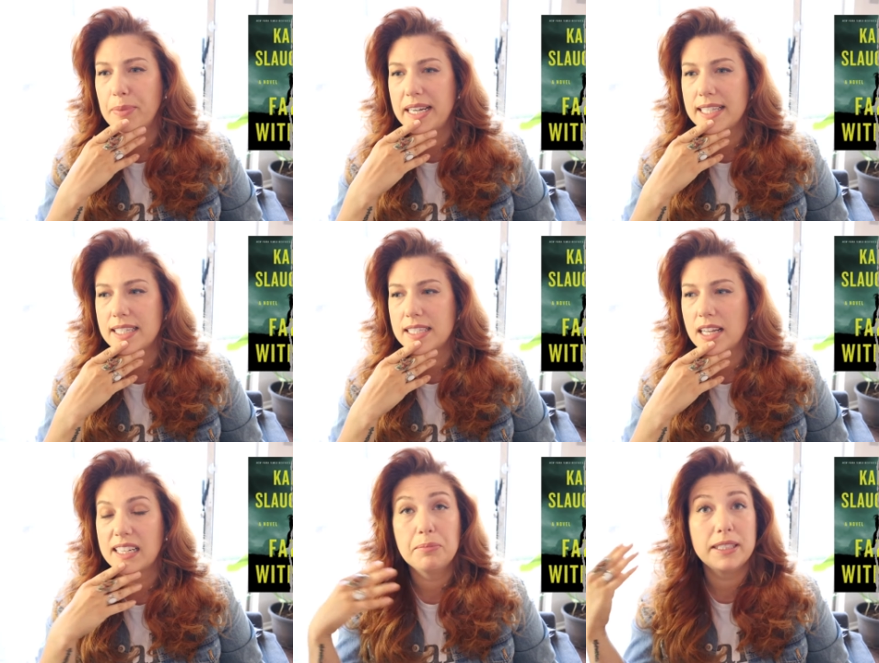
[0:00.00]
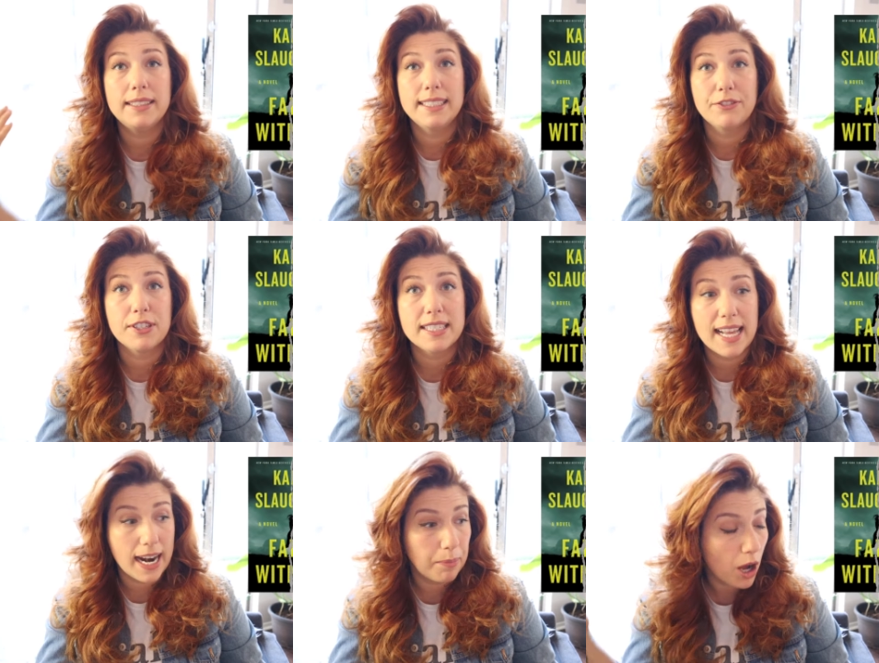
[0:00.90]
but it's a completely different
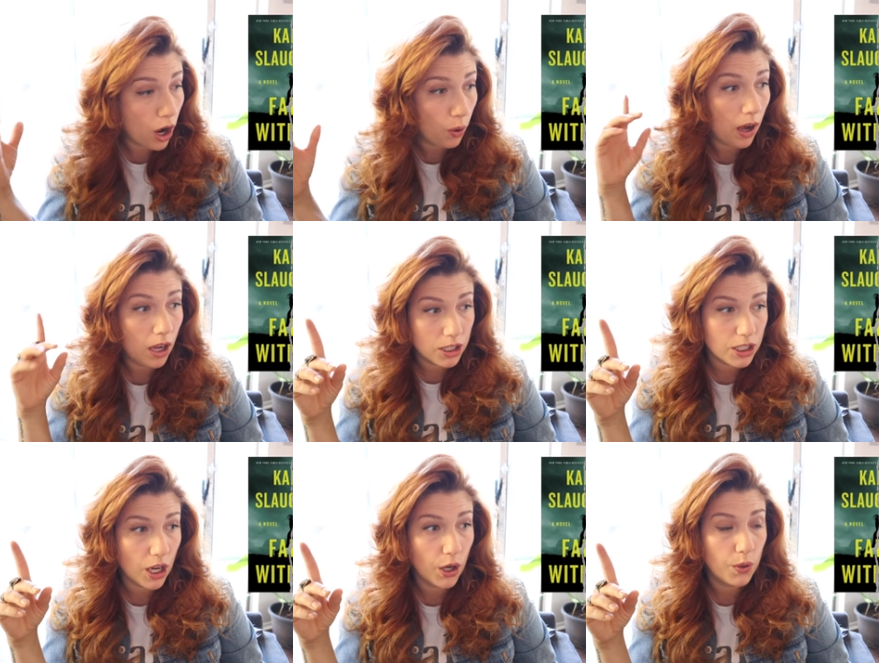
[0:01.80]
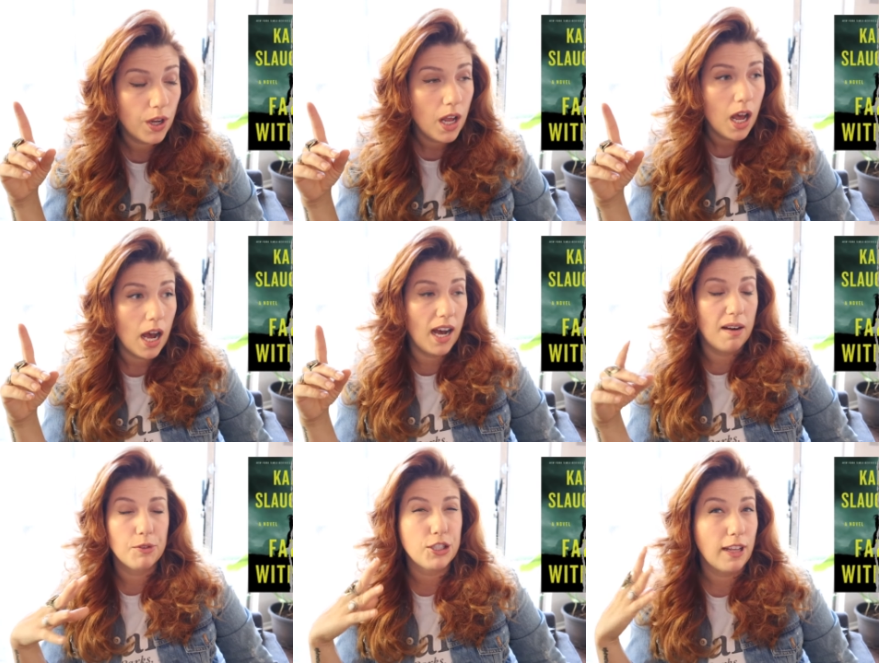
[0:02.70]
setup. Oh, also
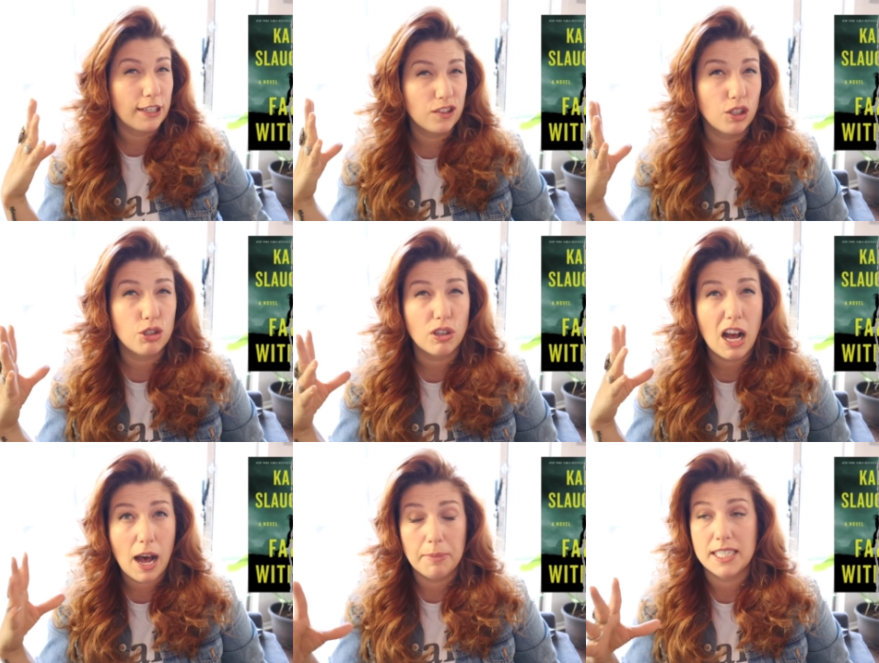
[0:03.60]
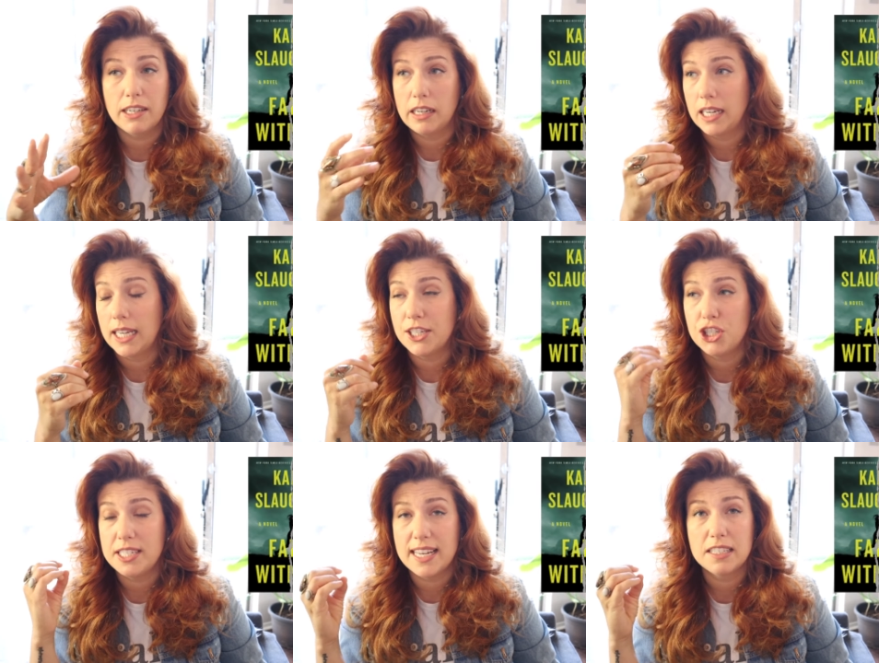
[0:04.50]
um, there's a lot of social commentary, and
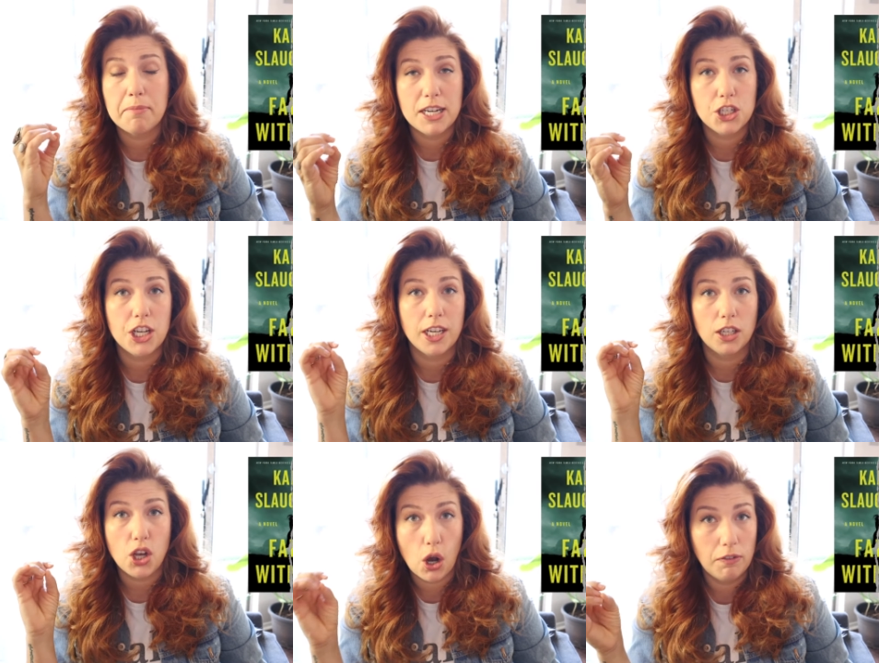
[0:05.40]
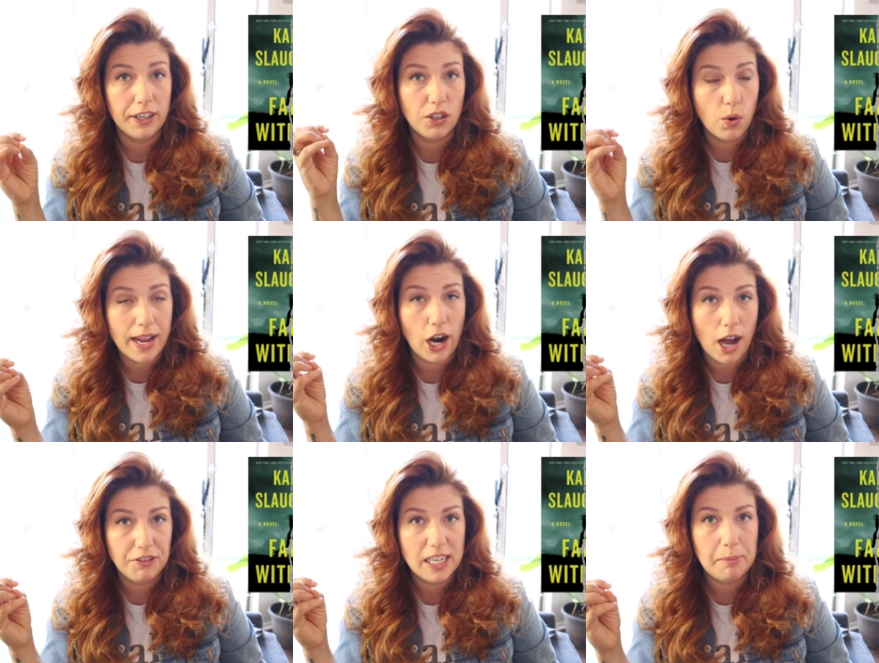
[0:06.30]
she does mention COVID quite
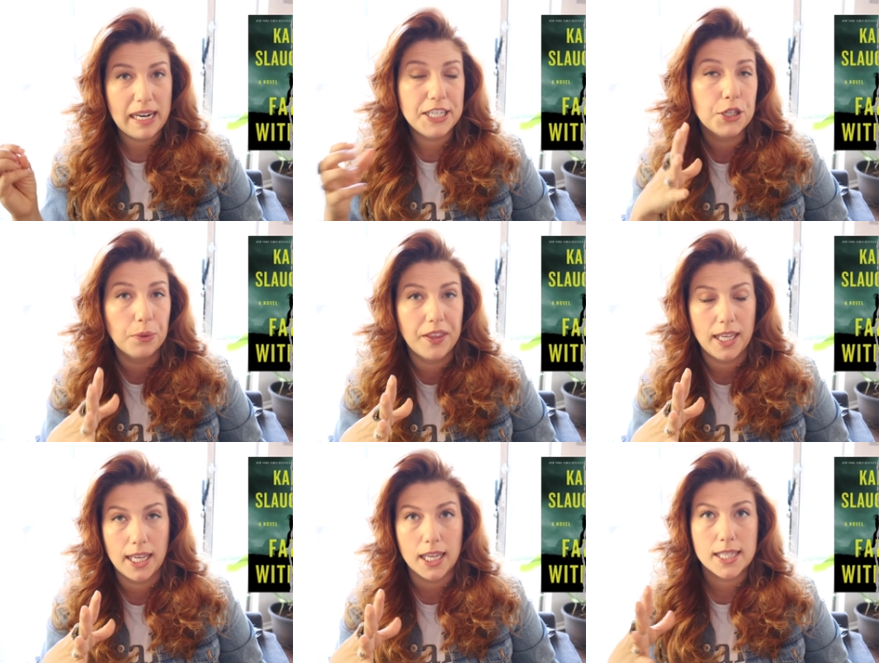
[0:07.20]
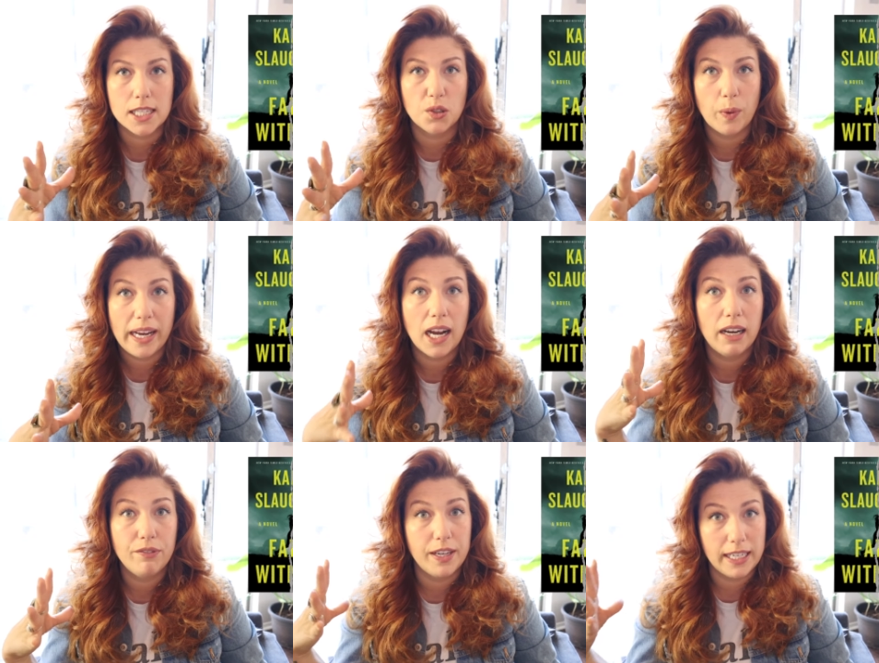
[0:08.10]
often, but I don't think it gets in the way
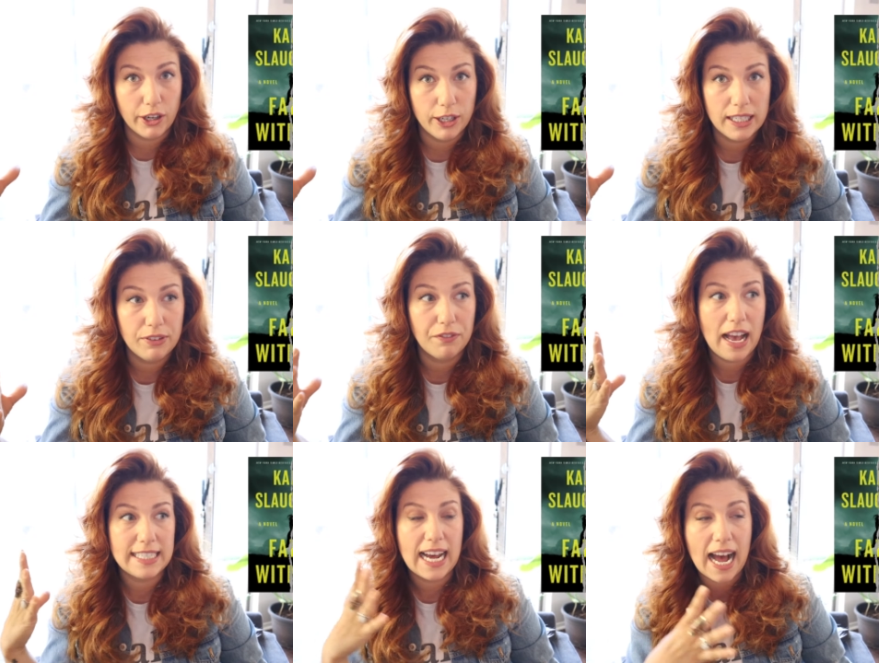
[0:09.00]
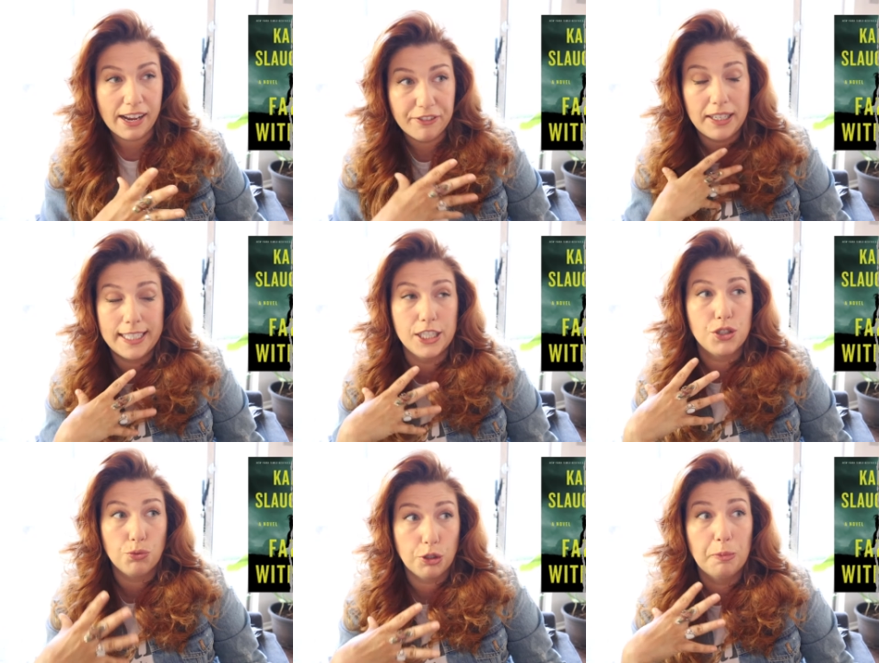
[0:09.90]
of the narrative. In fact, I felt like it
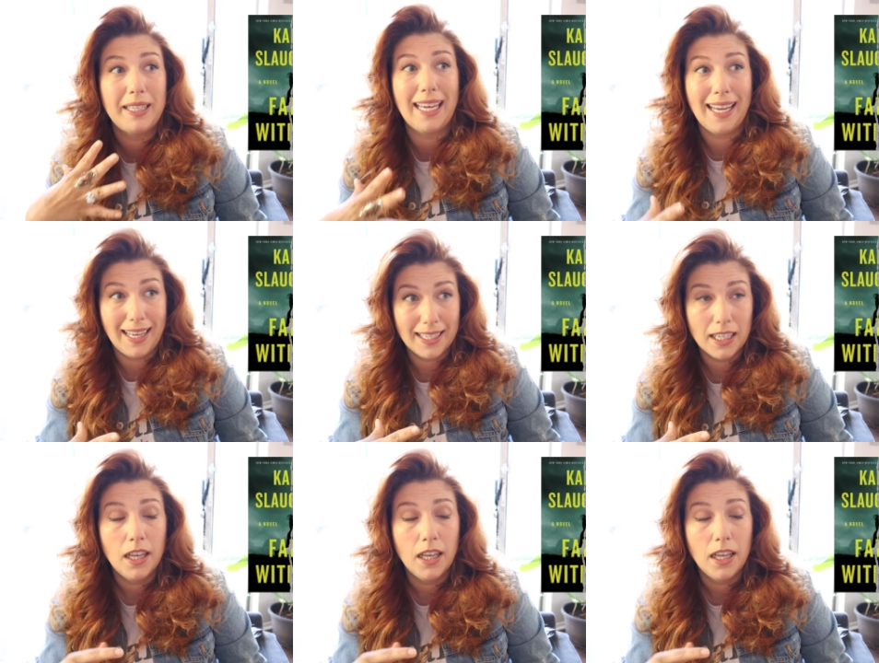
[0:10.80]
drew me in